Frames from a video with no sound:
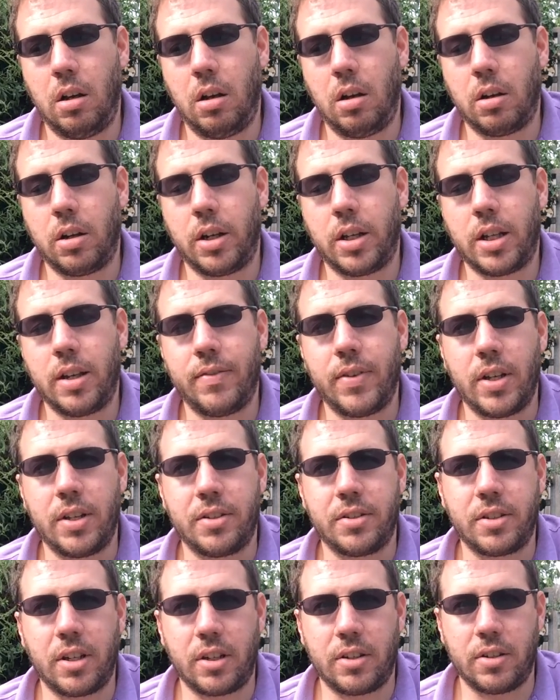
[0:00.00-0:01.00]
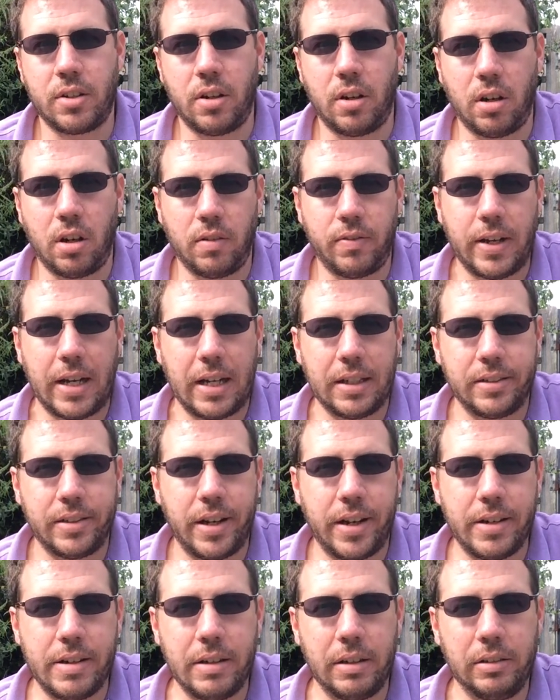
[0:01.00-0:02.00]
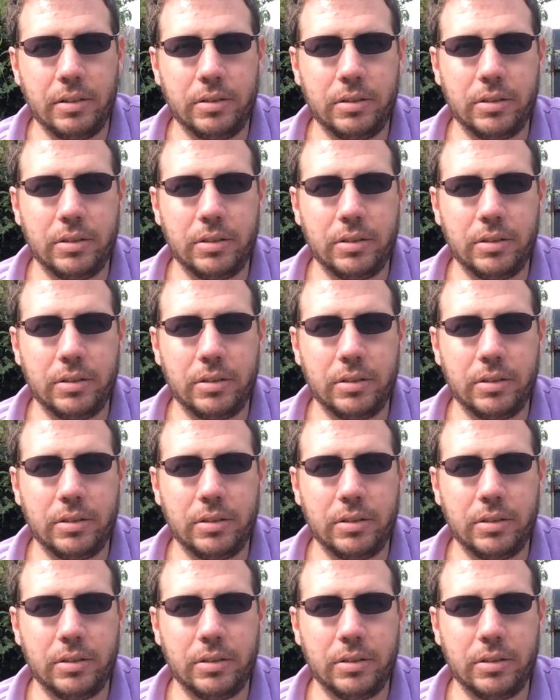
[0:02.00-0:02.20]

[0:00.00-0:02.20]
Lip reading: going to give it a 6.5 out of 10.